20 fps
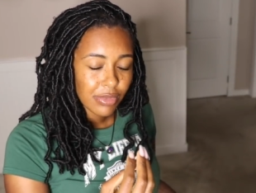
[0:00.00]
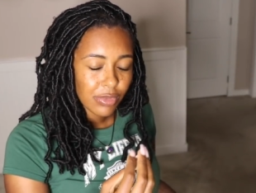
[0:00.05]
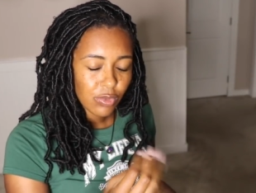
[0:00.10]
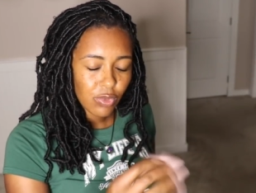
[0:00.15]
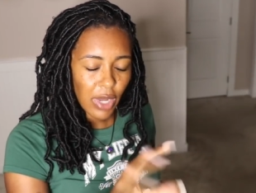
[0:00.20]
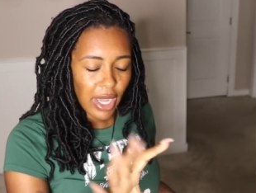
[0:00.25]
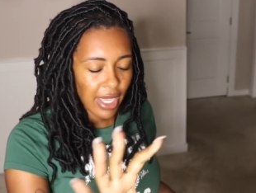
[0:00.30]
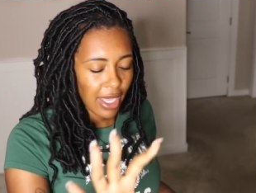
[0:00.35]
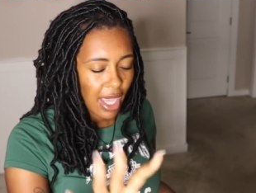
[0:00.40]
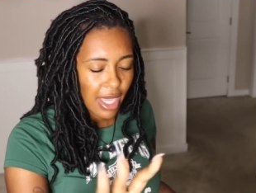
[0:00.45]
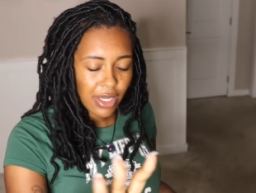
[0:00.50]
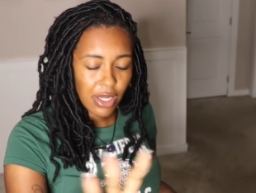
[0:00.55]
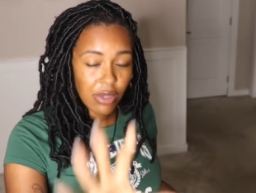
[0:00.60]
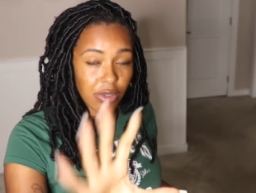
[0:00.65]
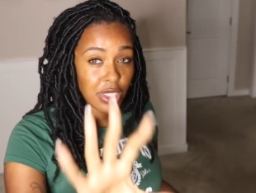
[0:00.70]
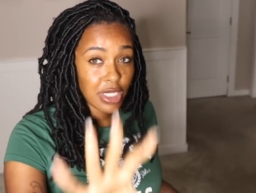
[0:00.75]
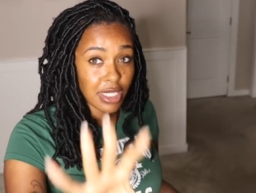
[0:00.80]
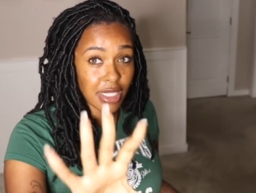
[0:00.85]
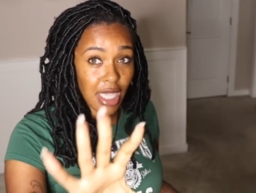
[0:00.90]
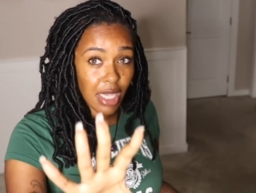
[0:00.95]
Right, I know,
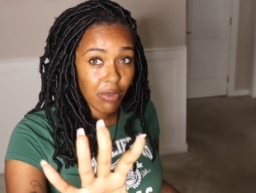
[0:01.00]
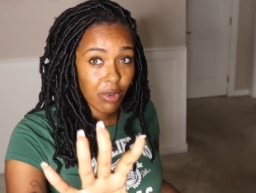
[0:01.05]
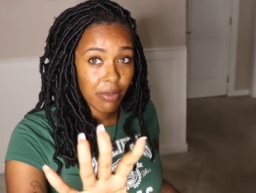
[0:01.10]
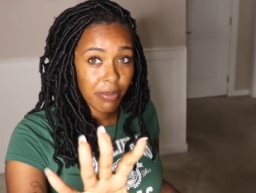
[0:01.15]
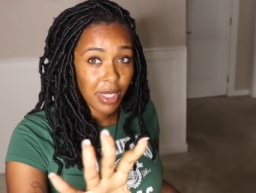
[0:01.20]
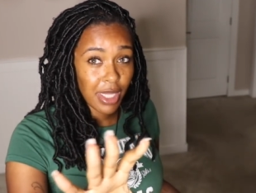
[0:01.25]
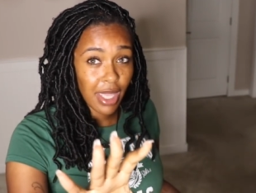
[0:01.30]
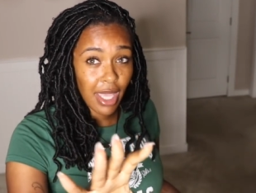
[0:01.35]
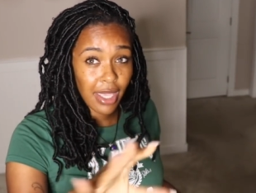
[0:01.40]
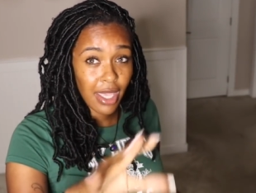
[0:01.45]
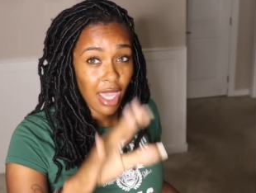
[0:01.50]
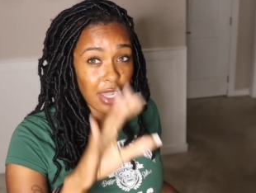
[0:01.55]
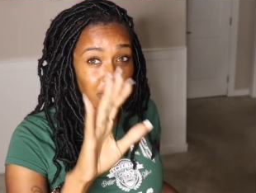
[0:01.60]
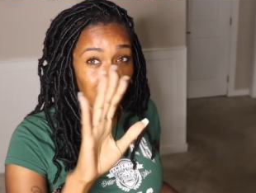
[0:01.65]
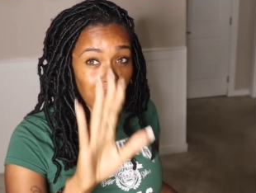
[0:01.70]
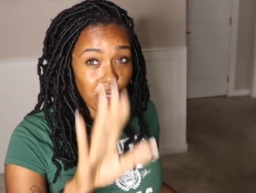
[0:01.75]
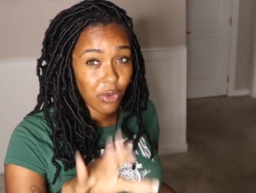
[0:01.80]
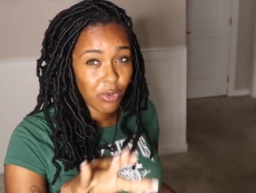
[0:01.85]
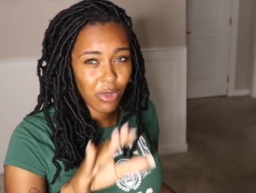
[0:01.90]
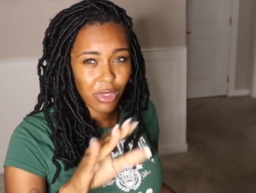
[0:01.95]
just stay with me. Like, I know
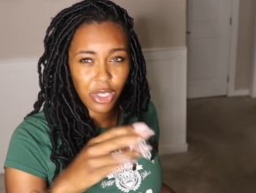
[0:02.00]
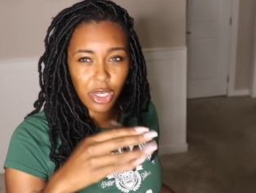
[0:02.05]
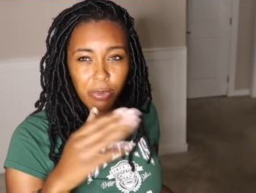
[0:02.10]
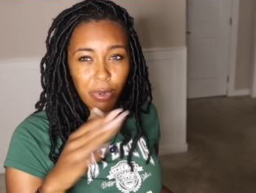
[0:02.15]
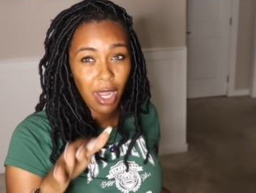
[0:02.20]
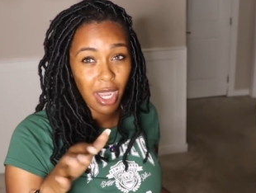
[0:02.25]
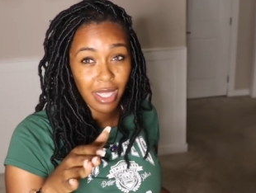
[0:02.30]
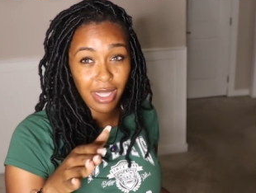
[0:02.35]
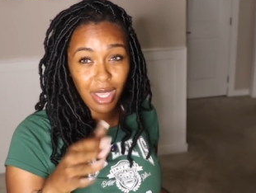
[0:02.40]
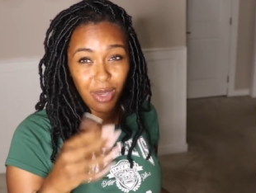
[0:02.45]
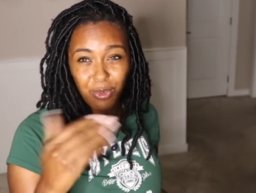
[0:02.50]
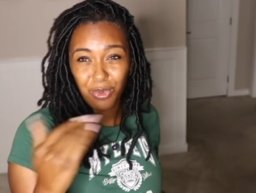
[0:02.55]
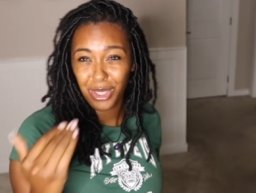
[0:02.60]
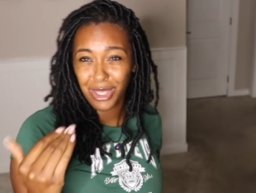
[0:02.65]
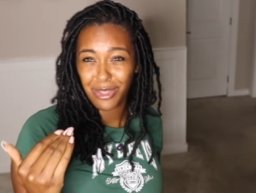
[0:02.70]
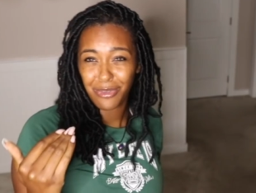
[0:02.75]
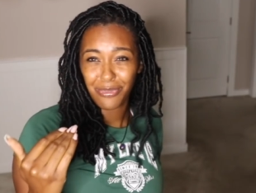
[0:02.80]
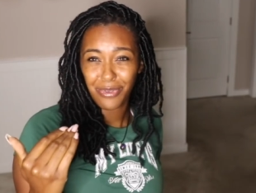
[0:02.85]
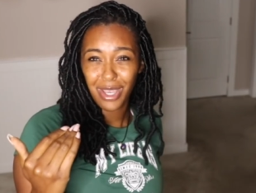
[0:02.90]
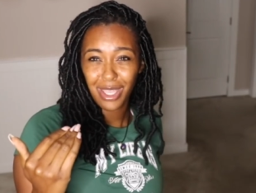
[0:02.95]
you're probably like, what
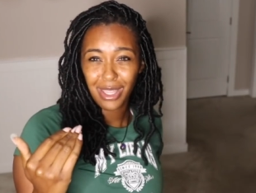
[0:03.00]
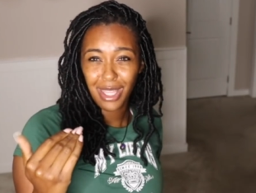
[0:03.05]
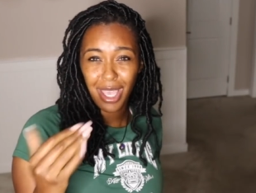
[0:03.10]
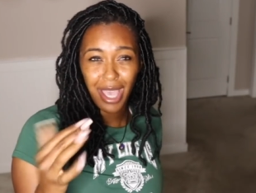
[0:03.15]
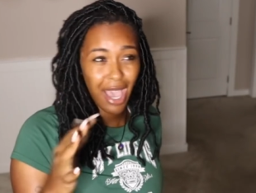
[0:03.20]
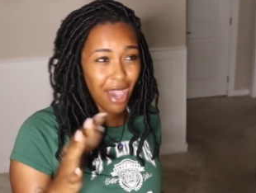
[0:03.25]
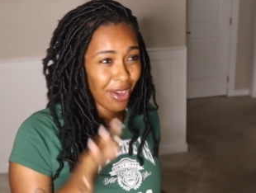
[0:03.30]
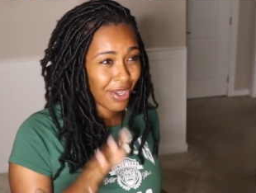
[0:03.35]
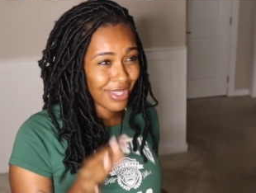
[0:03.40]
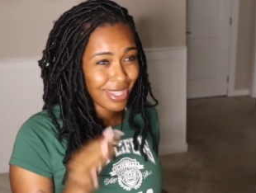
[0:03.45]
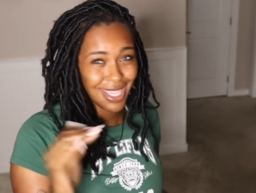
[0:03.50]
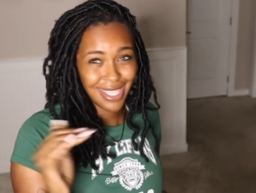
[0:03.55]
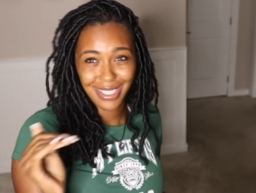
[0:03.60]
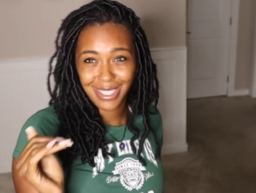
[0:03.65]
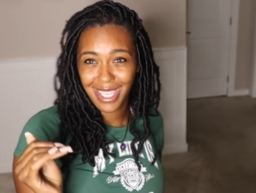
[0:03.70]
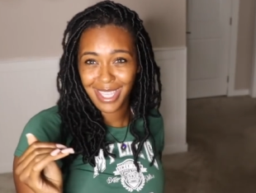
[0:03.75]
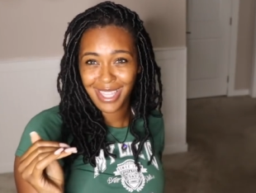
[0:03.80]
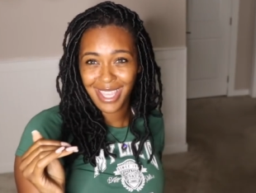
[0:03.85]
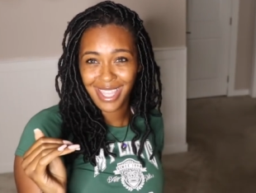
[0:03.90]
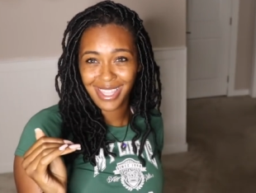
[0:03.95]
the fuck? Like, how could they
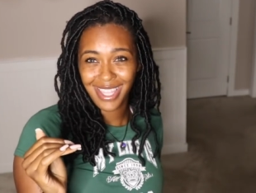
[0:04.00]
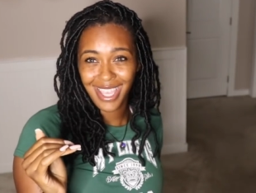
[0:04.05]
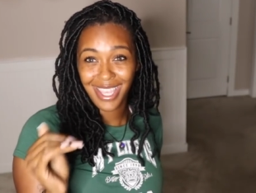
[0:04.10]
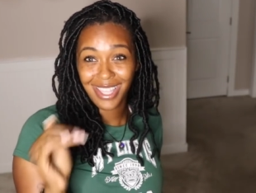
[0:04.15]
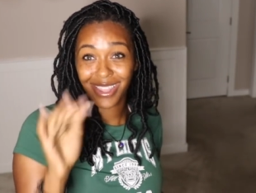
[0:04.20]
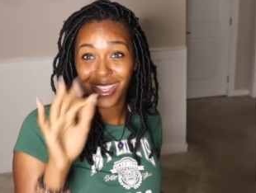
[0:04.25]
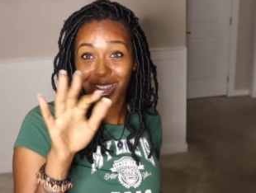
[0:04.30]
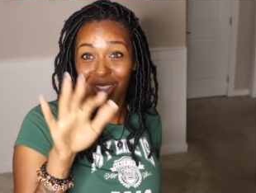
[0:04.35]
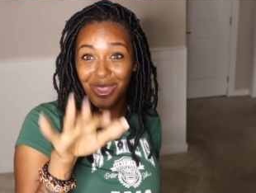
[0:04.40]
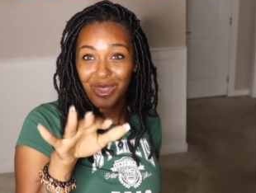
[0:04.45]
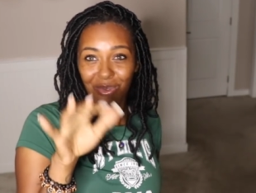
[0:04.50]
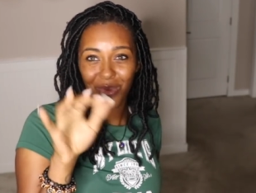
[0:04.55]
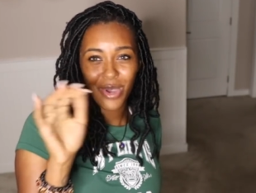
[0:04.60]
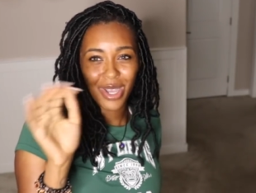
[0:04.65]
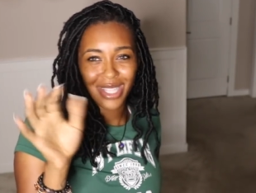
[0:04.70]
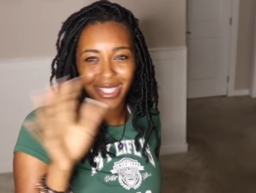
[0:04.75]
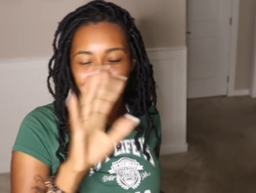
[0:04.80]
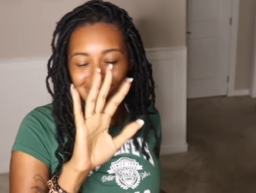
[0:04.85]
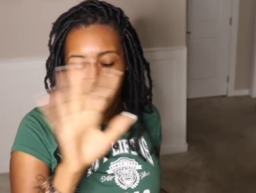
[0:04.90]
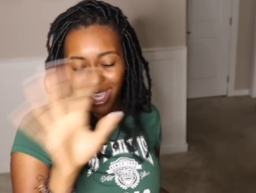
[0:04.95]
say that? Like, they're the
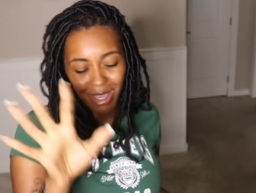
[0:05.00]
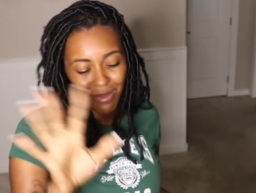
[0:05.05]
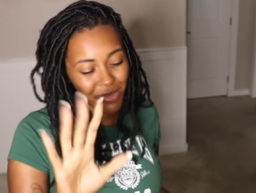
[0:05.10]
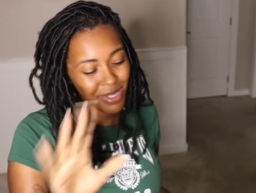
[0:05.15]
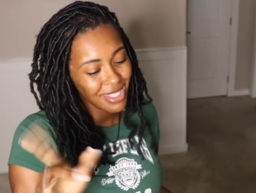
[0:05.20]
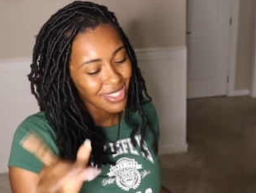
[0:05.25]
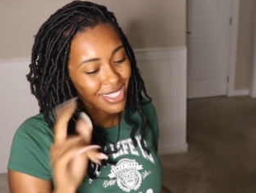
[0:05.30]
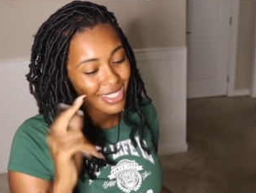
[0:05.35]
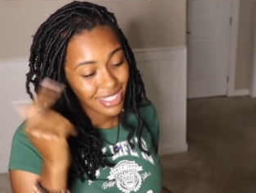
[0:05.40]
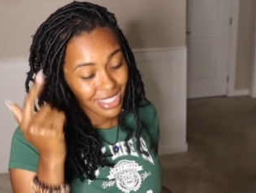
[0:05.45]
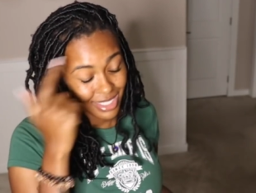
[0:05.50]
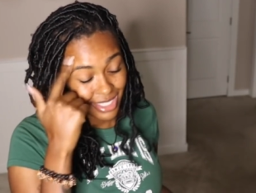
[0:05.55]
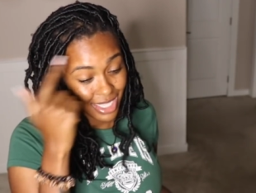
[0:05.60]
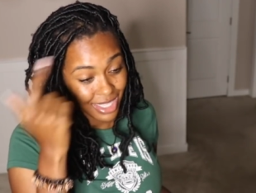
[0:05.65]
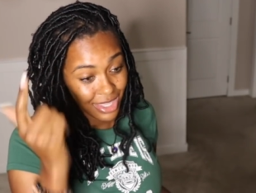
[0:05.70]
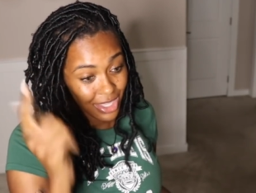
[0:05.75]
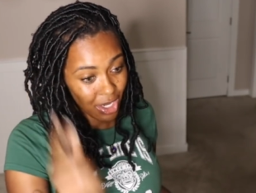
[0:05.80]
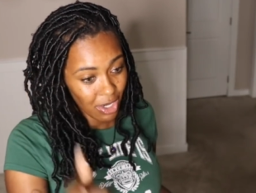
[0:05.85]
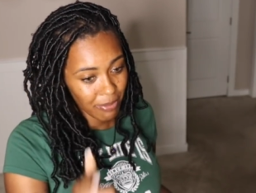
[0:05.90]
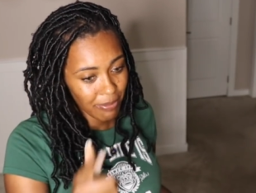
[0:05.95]
ones, yeah, but this is
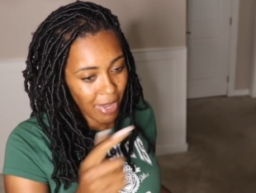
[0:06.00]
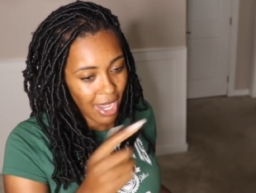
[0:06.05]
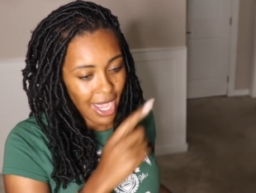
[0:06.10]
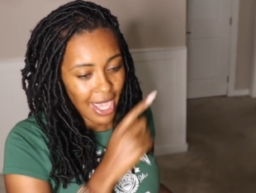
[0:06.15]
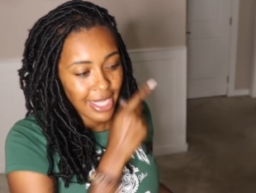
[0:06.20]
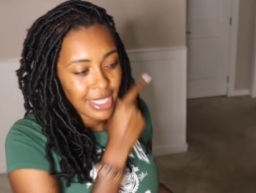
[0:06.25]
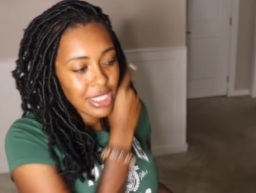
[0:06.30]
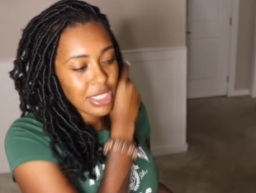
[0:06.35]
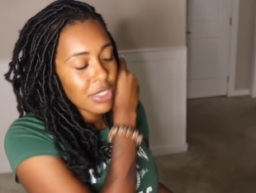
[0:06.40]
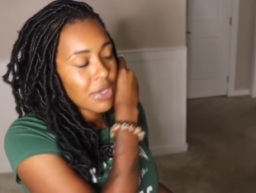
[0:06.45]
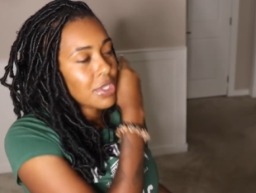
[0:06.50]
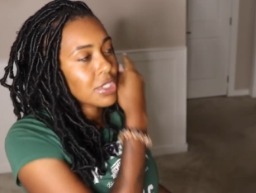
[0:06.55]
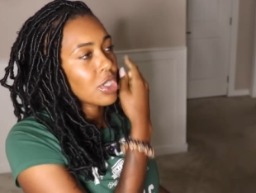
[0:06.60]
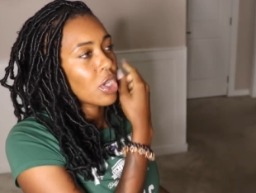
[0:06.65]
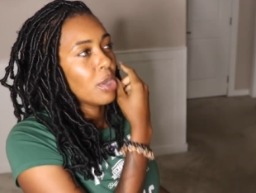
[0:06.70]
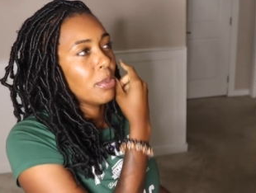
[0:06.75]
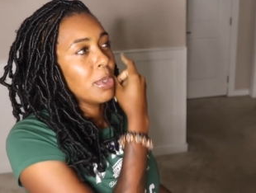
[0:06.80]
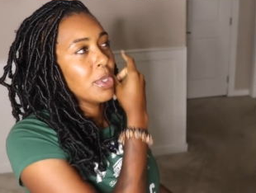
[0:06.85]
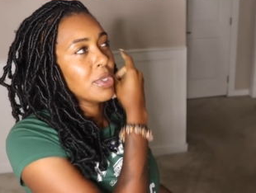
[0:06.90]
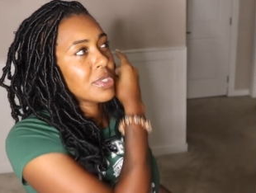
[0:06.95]
in their mind. So it's
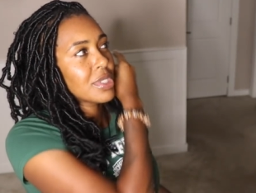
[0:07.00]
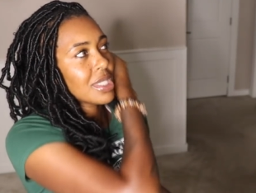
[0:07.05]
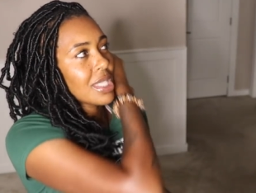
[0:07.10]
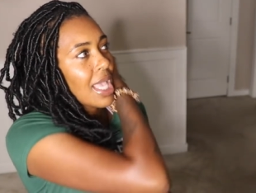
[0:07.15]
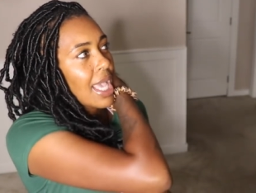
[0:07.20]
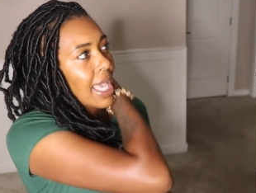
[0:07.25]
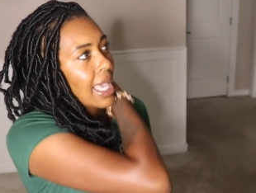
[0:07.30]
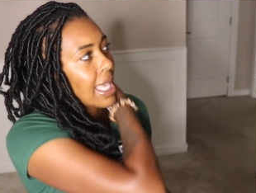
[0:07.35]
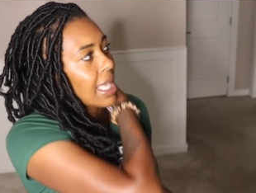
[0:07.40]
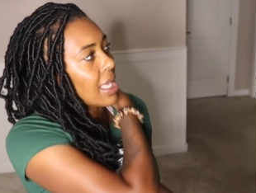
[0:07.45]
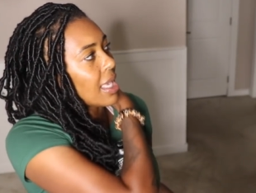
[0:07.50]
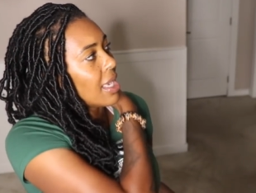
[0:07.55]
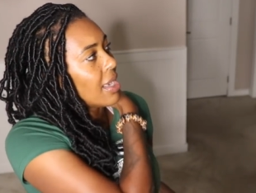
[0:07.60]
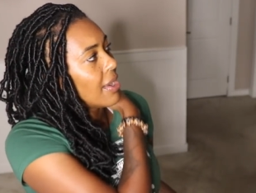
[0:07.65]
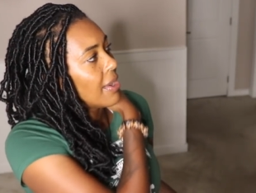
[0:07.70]
almost like